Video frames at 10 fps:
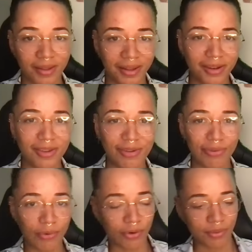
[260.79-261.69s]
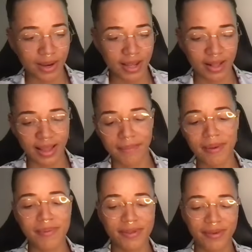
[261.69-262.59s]
I just saw 420. Like
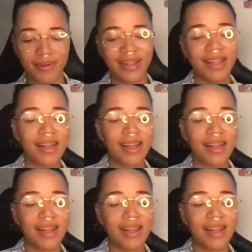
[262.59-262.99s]
maybe something